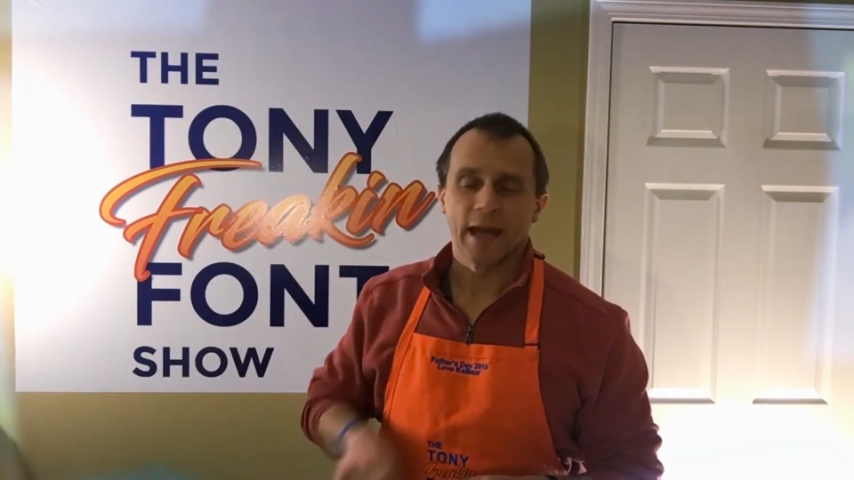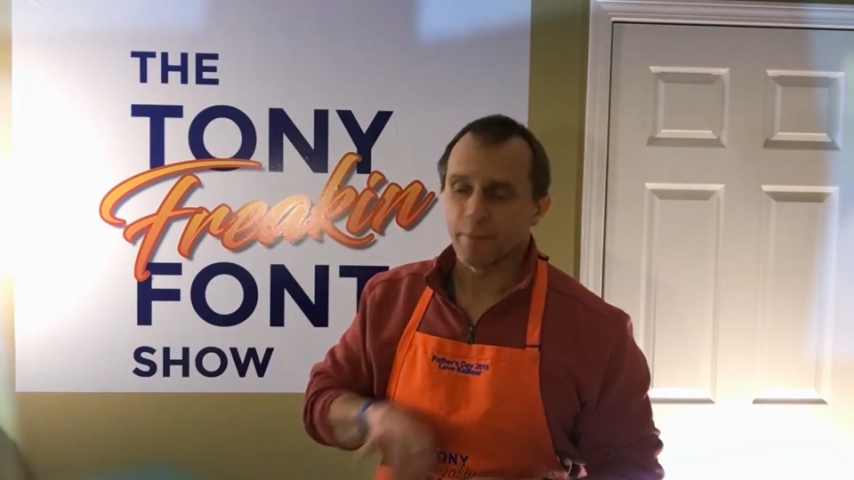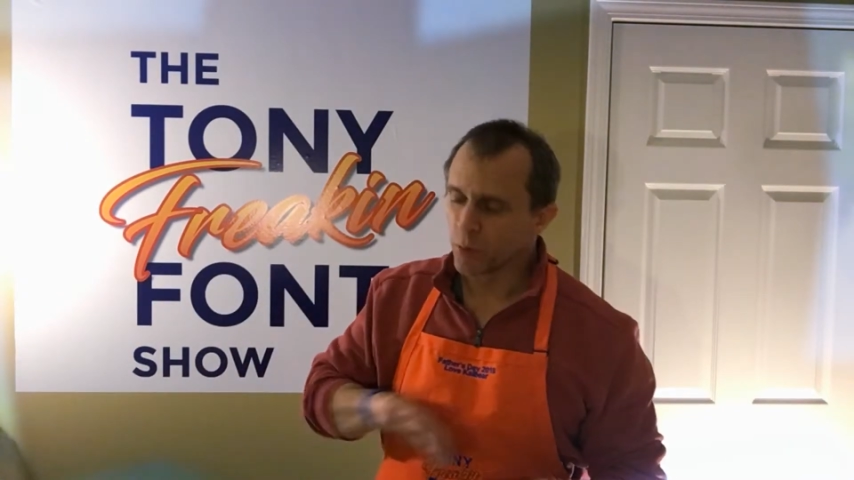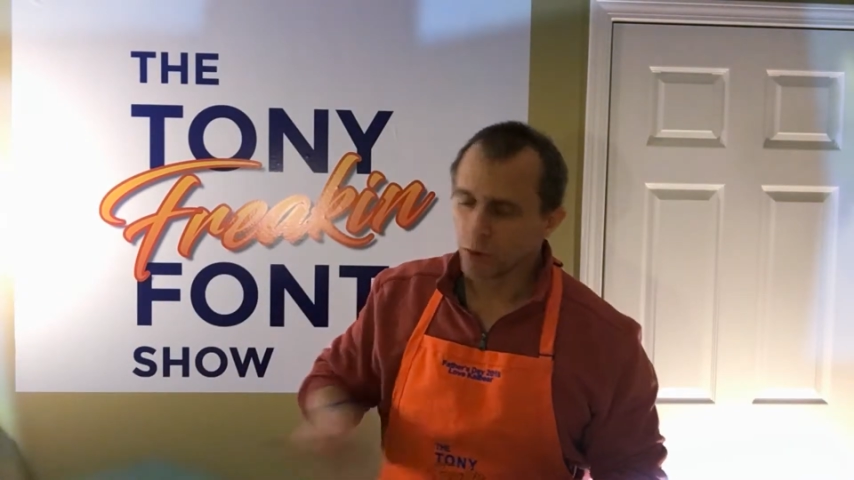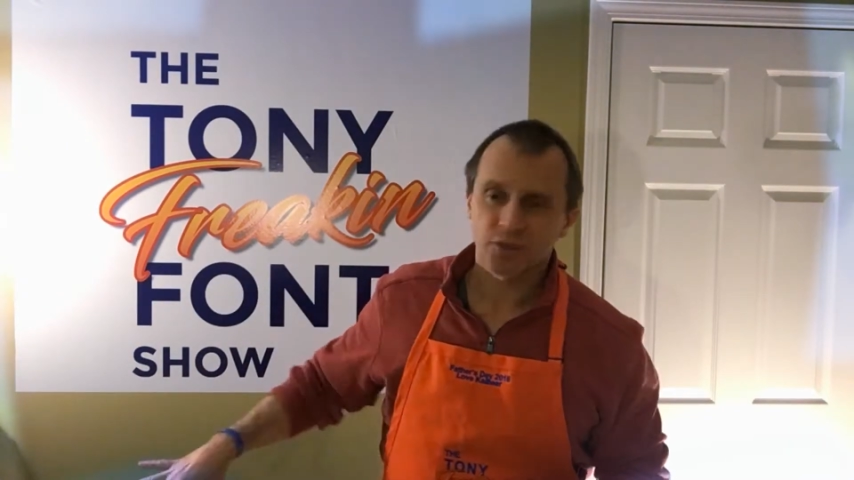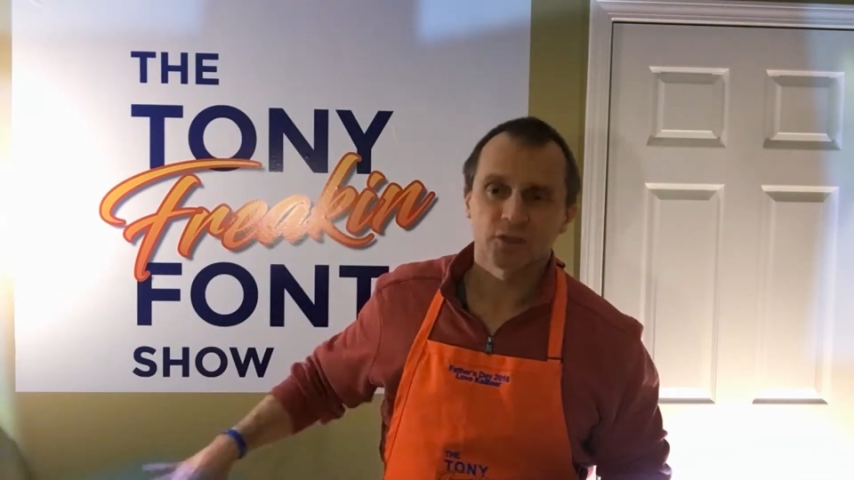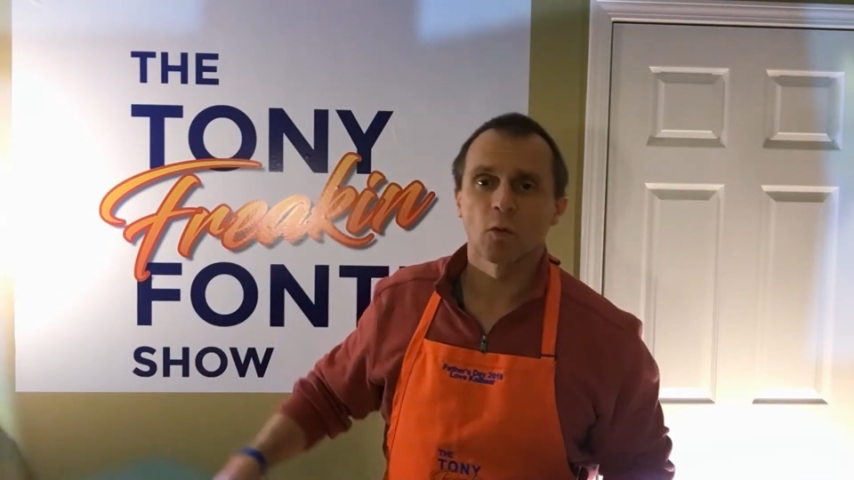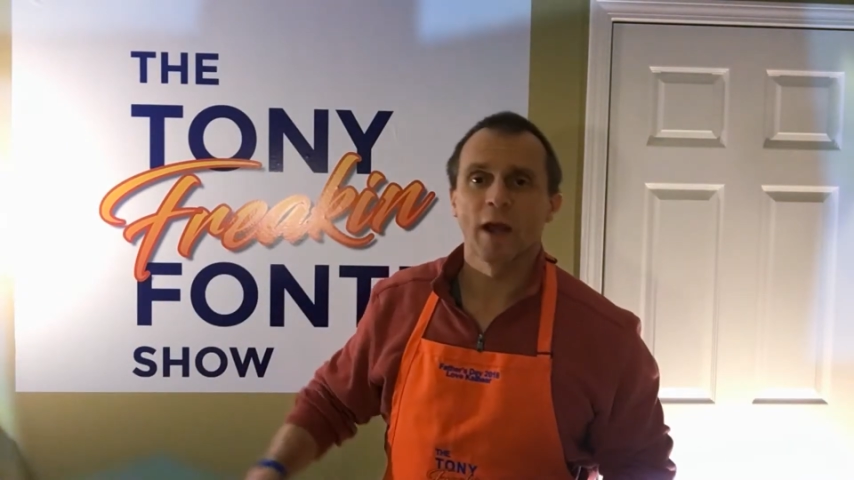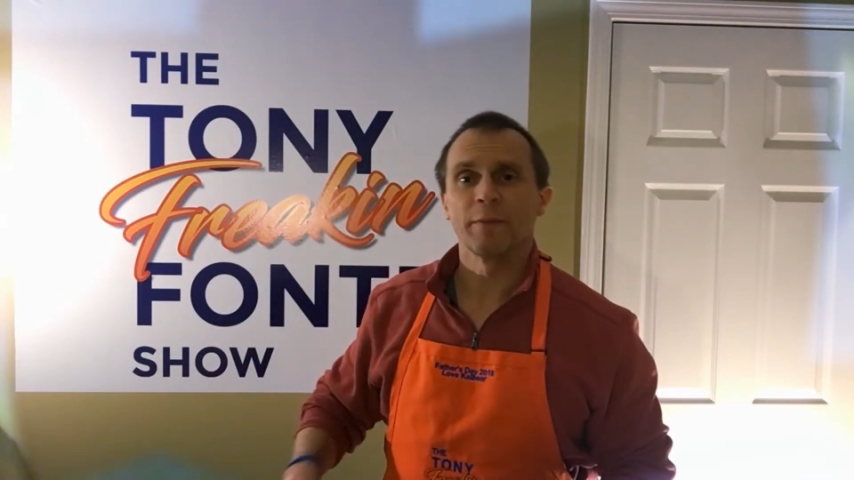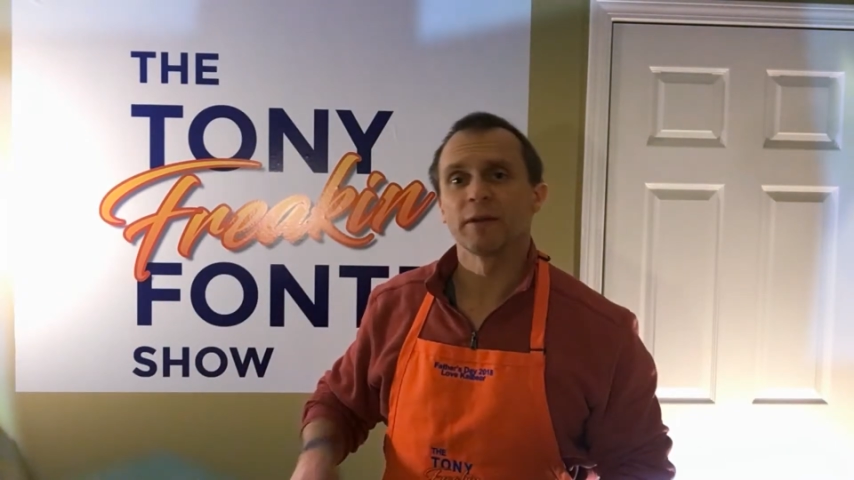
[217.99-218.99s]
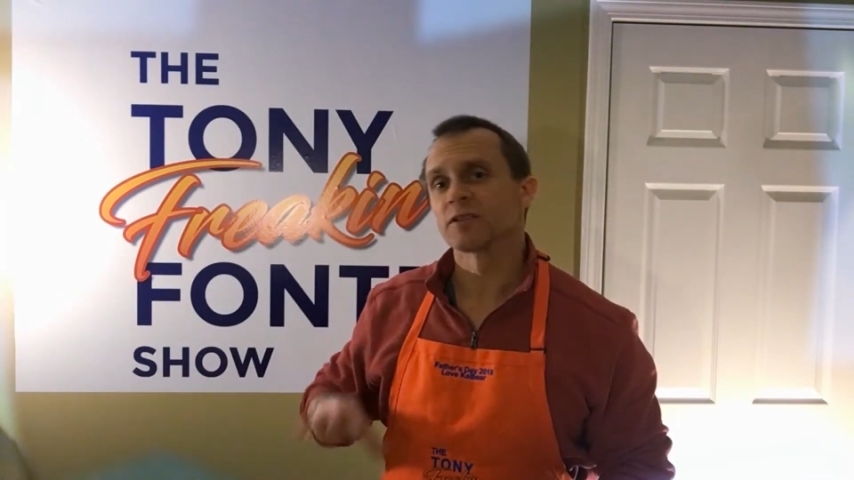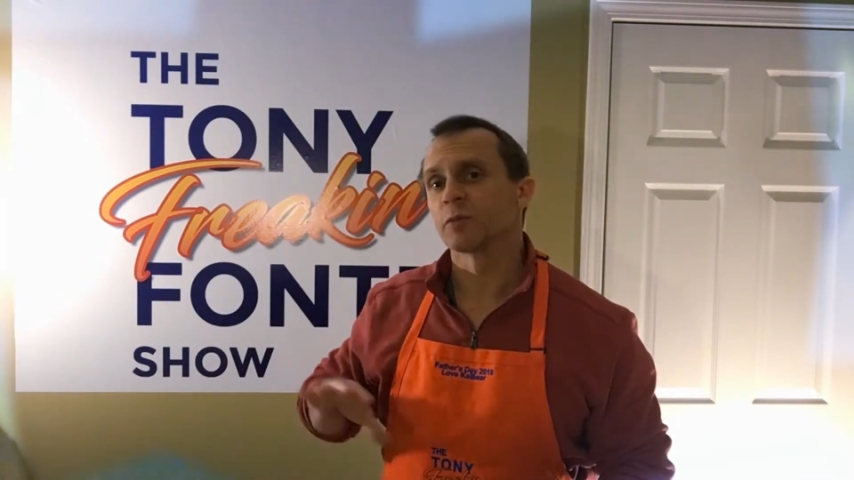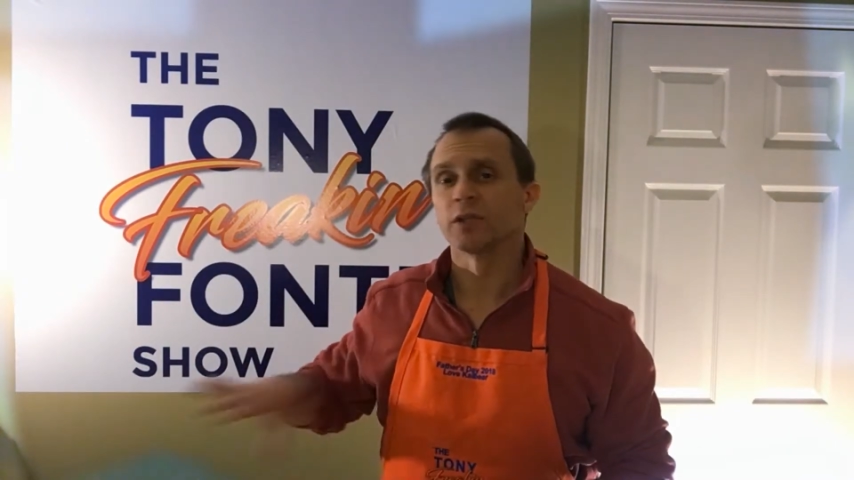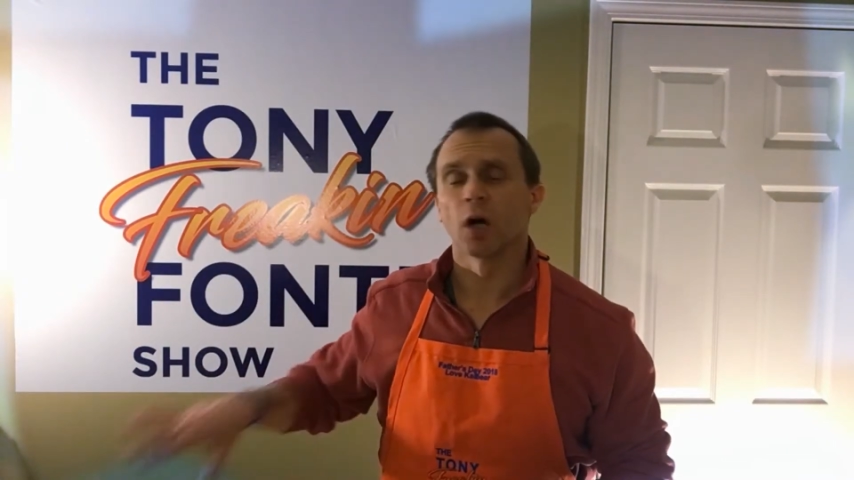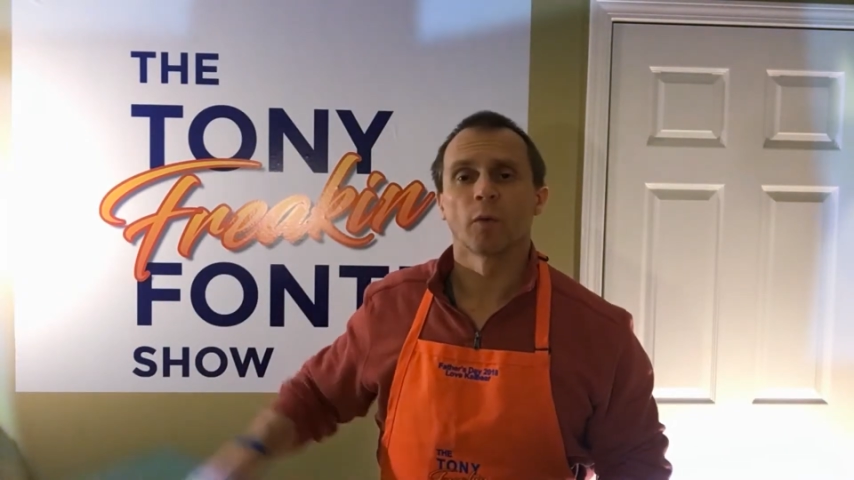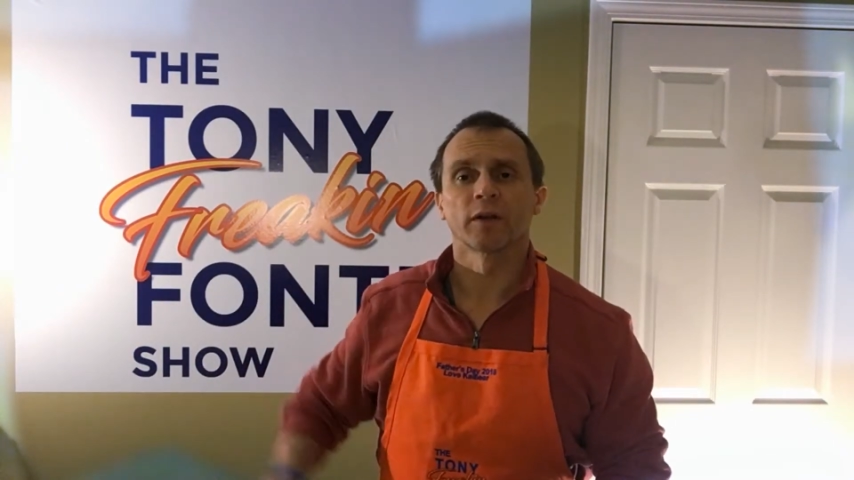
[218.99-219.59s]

and pushed away because we don't